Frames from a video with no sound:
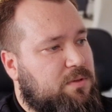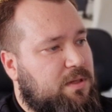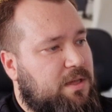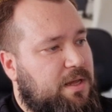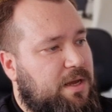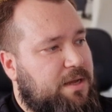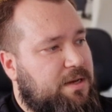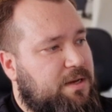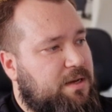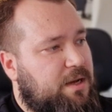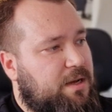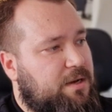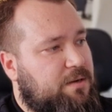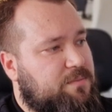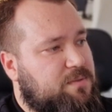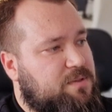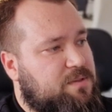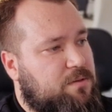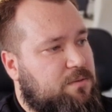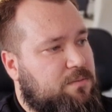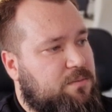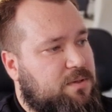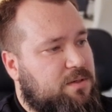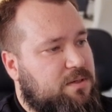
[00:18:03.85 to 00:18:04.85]
line item.
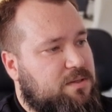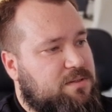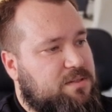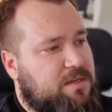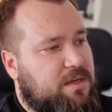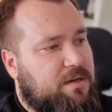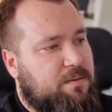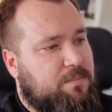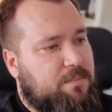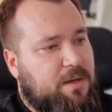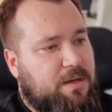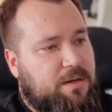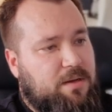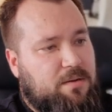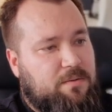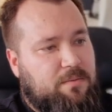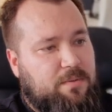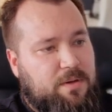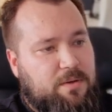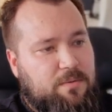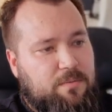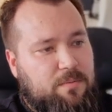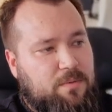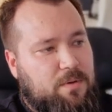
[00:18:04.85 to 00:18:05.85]
So I'm going to take my
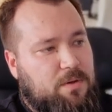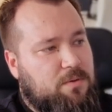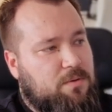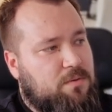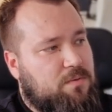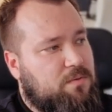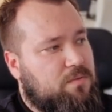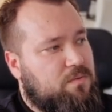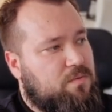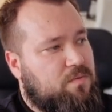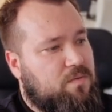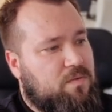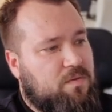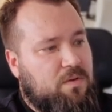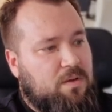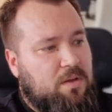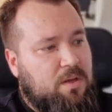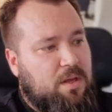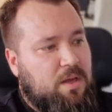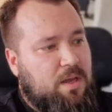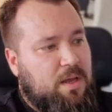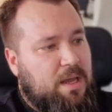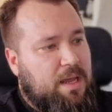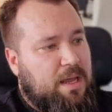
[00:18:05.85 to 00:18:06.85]
quote
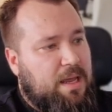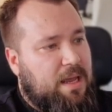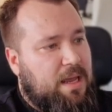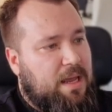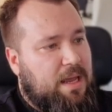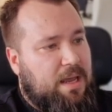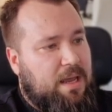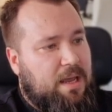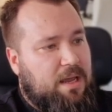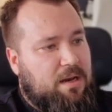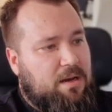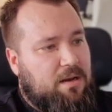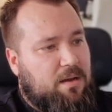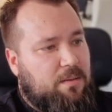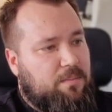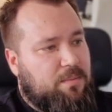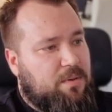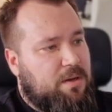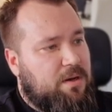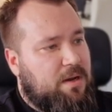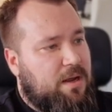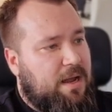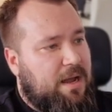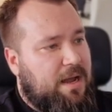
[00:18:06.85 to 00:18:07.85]
and I'm
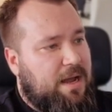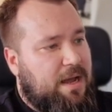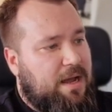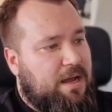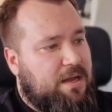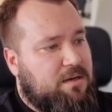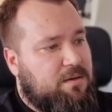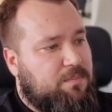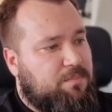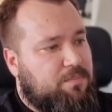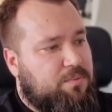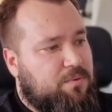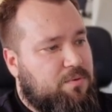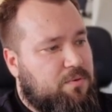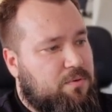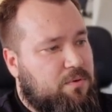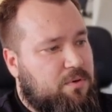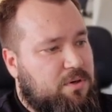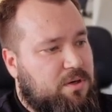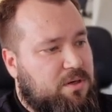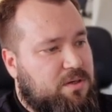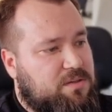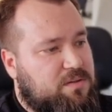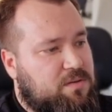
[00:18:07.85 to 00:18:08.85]
going to add a
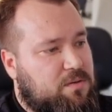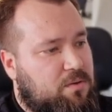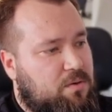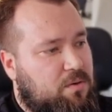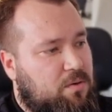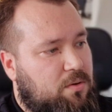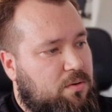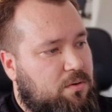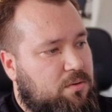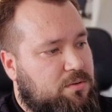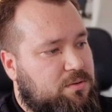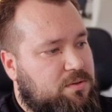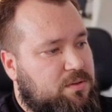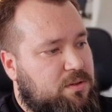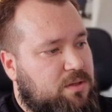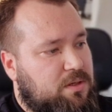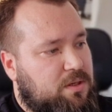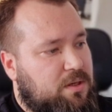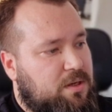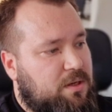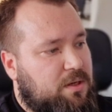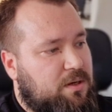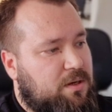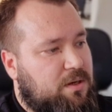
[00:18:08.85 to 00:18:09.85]
product called
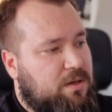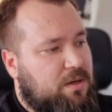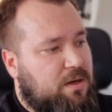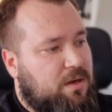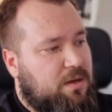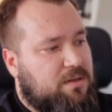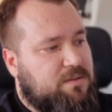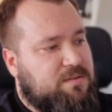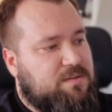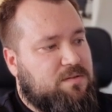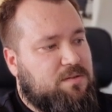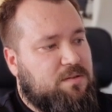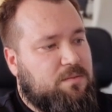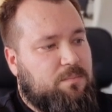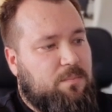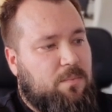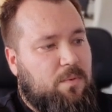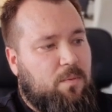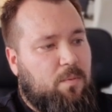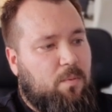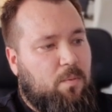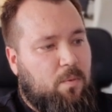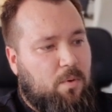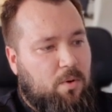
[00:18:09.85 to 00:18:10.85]
custom
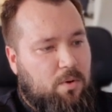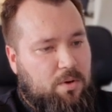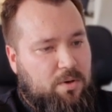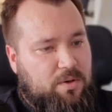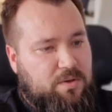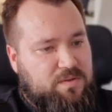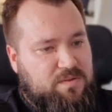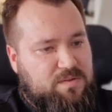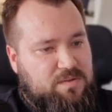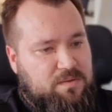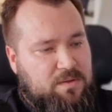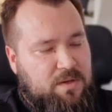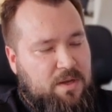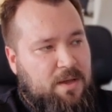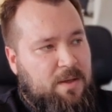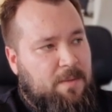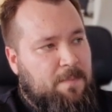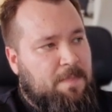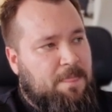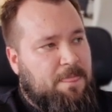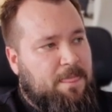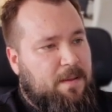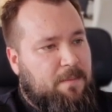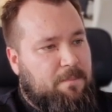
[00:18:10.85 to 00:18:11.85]
works.
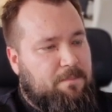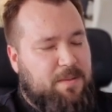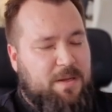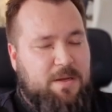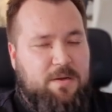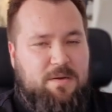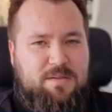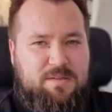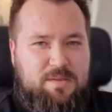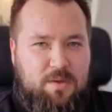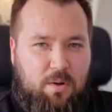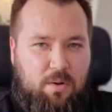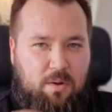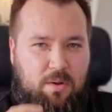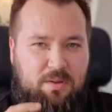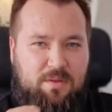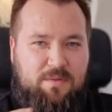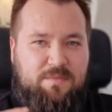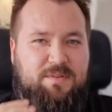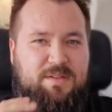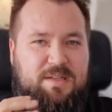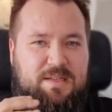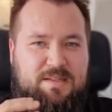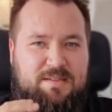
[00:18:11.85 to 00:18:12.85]
Because all
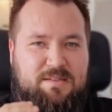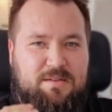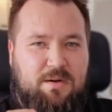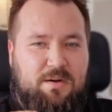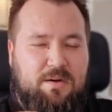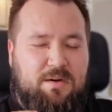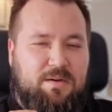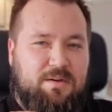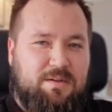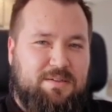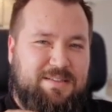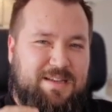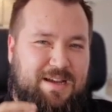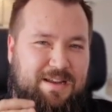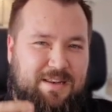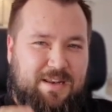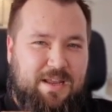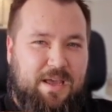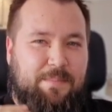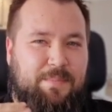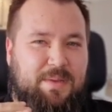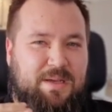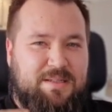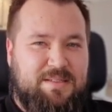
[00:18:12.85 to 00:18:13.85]
of these are
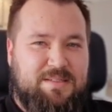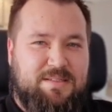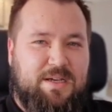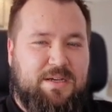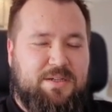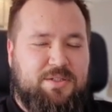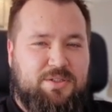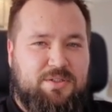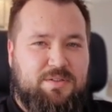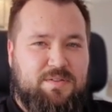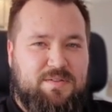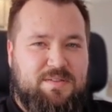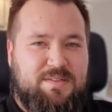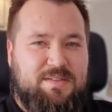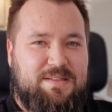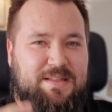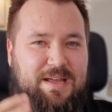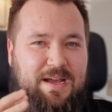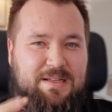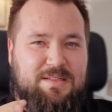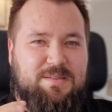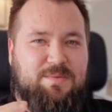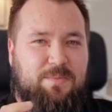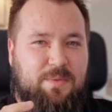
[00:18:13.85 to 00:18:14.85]
dynamic sections,
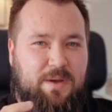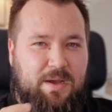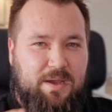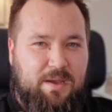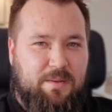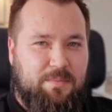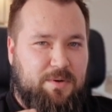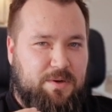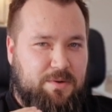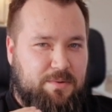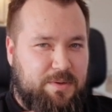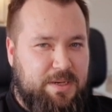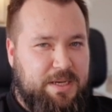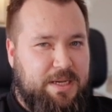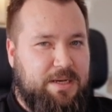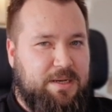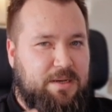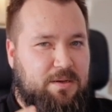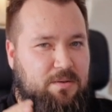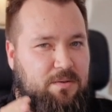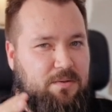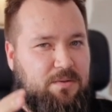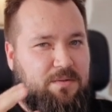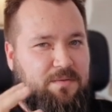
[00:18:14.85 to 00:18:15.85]
that's why I'm
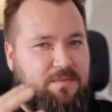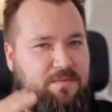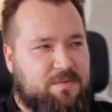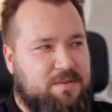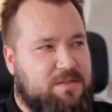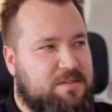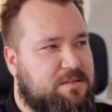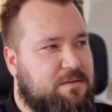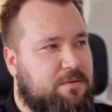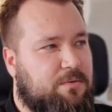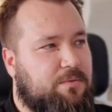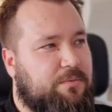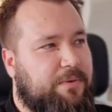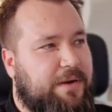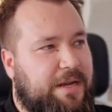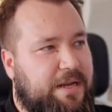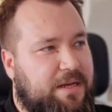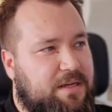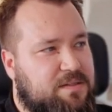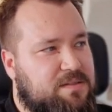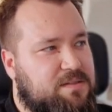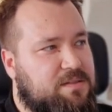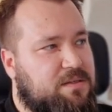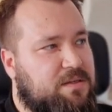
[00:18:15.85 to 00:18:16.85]
creating all of these arrays